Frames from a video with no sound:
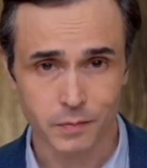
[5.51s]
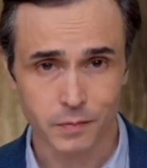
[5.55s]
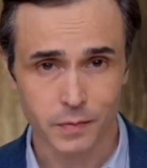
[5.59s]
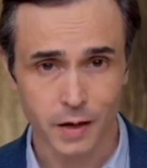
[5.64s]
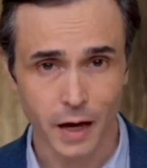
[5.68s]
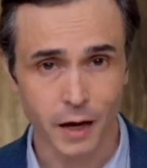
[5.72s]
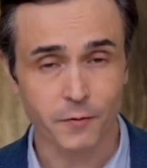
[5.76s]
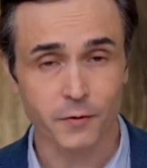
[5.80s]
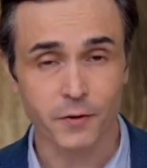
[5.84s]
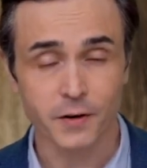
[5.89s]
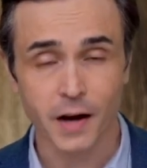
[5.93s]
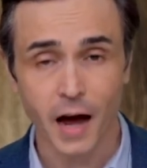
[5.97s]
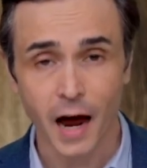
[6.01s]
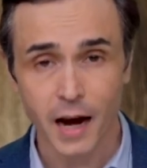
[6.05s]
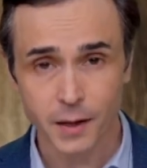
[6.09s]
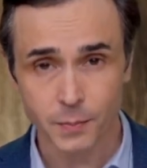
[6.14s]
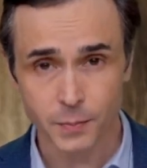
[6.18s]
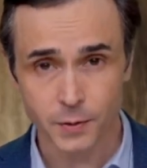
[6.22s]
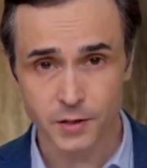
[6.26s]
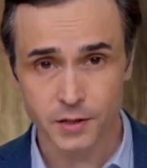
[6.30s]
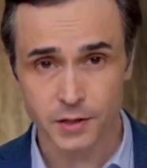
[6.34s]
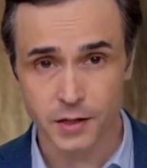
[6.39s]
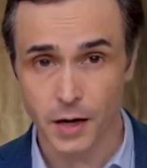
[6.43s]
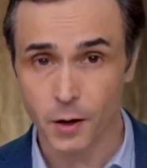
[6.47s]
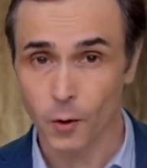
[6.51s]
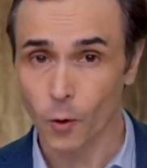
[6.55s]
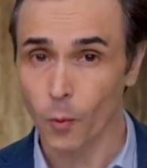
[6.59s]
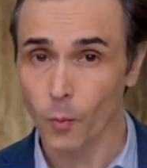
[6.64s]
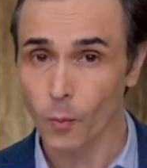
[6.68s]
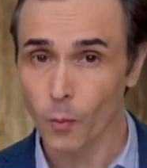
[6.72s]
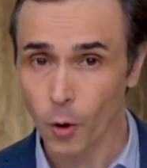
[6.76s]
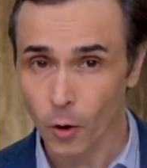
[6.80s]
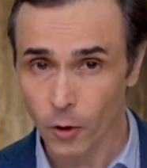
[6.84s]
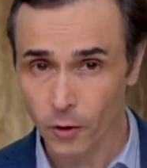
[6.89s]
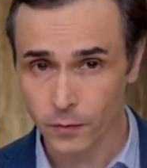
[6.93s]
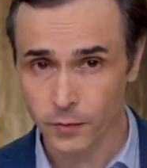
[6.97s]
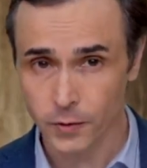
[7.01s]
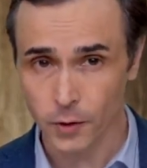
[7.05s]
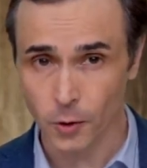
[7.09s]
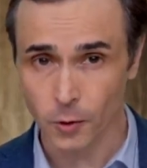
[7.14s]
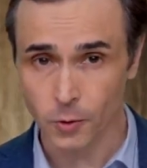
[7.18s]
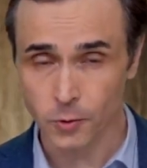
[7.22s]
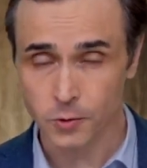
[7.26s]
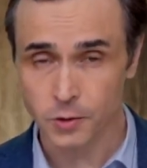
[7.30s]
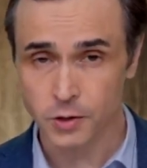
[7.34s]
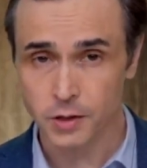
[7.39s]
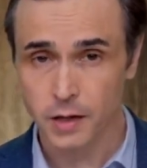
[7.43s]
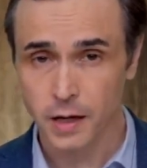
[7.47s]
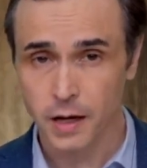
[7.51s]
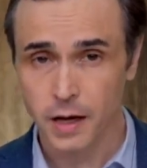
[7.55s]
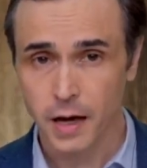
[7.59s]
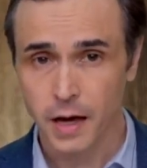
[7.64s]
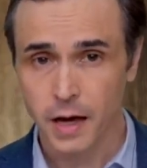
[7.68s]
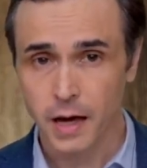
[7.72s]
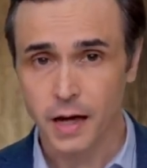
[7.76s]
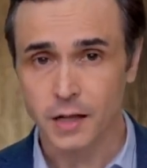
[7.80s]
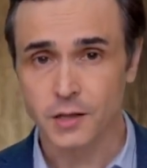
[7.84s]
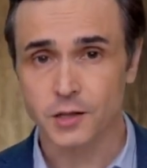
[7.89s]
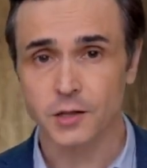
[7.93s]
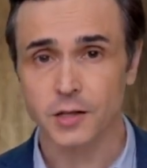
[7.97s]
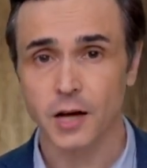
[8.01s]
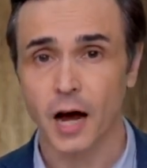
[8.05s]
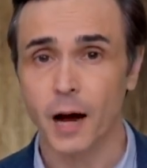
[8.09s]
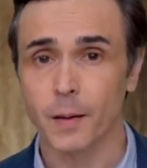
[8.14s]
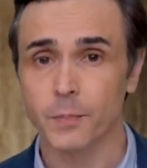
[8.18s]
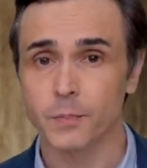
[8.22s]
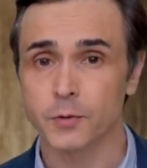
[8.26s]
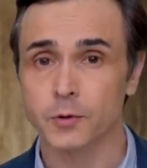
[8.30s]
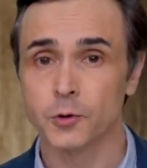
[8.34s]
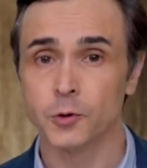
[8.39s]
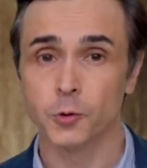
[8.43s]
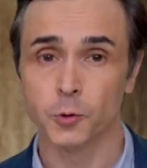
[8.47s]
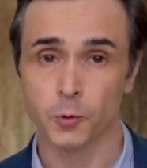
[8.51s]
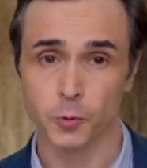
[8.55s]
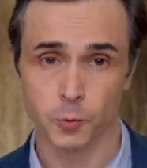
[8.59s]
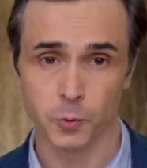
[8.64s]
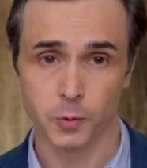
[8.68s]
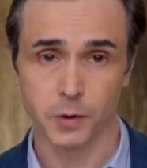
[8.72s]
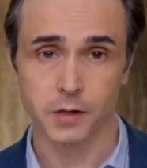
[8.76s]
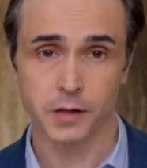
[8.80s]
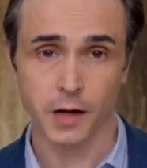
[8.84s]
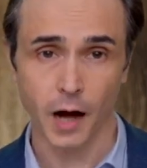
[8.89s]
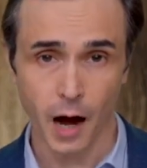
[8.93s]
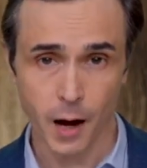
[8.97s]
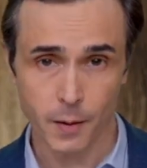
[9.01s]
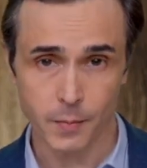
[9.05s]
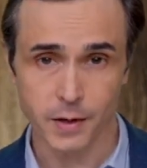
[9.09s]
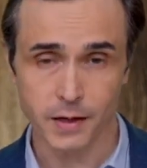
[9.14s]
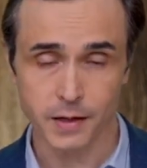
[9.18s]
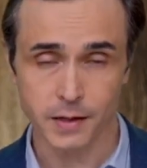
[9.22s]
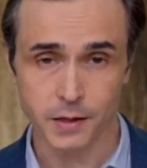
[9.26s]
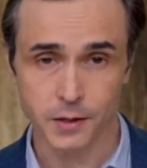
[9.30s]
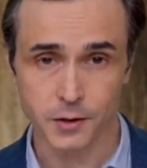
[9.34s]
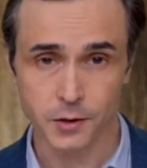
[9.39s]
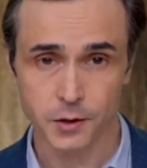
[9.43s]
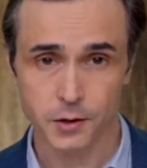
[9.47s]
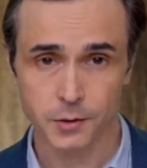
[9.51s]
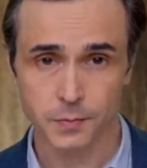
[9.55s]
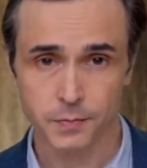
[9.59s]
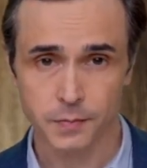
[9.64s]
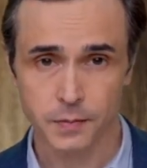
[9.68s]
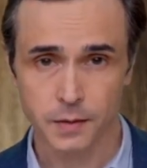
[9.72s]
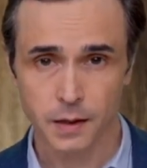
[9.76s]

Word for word: And for ninety percent or more of those, it's type two diabetes,